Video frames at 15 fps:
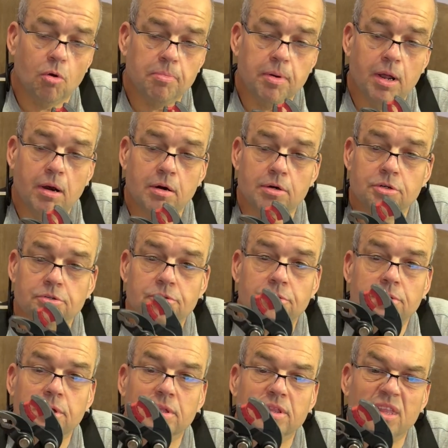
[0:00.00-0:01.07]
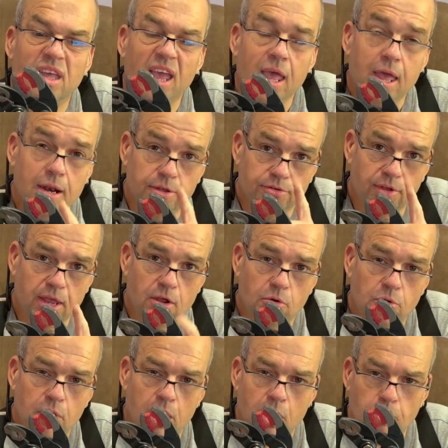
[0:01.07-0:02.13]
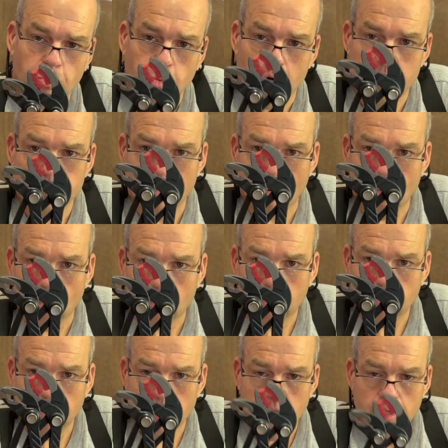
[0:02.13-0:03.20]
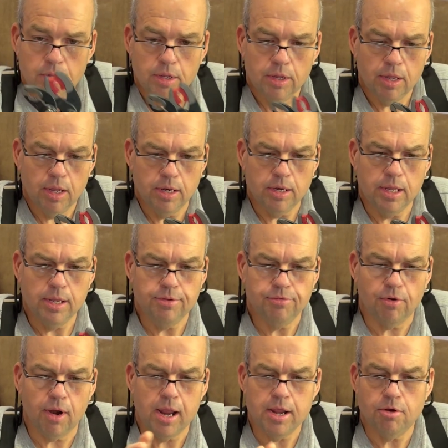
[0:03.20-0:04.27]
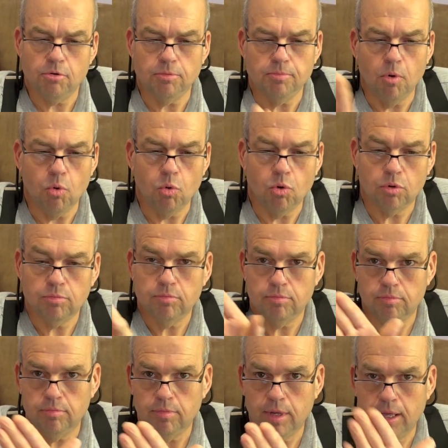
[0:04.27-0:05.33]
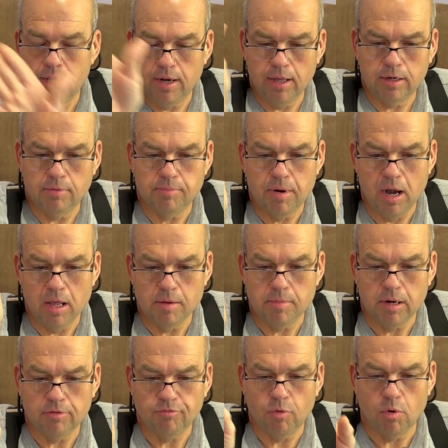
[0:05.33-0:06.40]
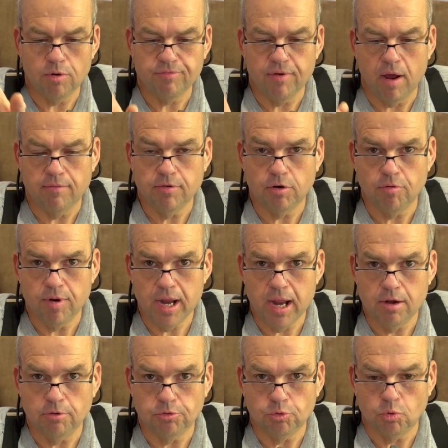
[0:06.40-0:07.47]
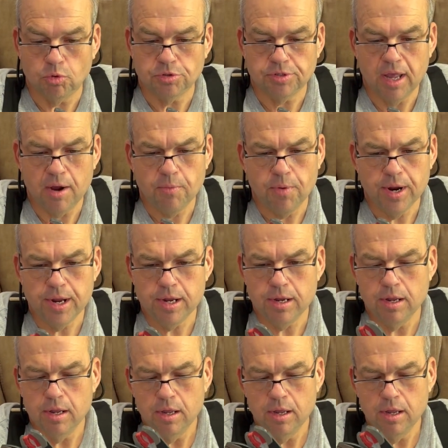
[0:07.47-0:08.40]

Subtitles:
pliers, the head is angled upward more, and these are angled more at like probably about a 45-degree angle towards that way.